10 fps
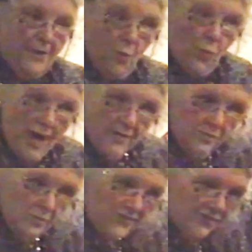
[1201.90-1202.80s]
But
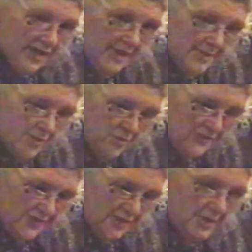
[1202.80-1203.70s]
when we were flying
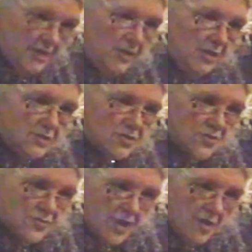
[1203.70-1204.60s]
over
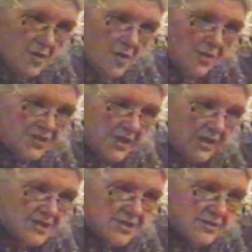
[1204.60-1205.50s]
to were recorded,
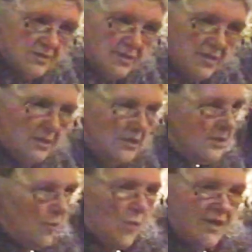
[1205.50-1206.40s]

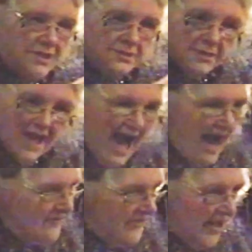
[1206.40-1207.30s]
we didn't
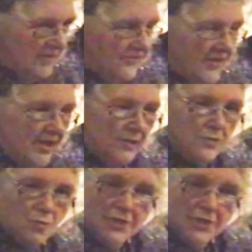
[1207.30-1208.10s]
have that feeling.